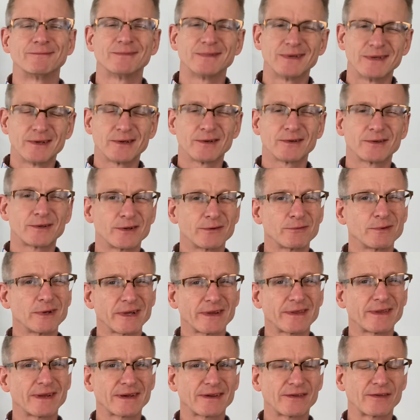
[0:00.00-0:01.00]
do you really
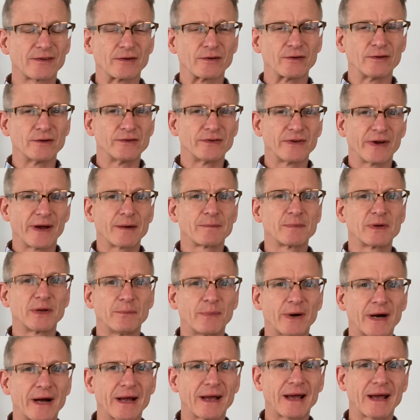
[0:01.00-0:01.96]
think it's a good time to buy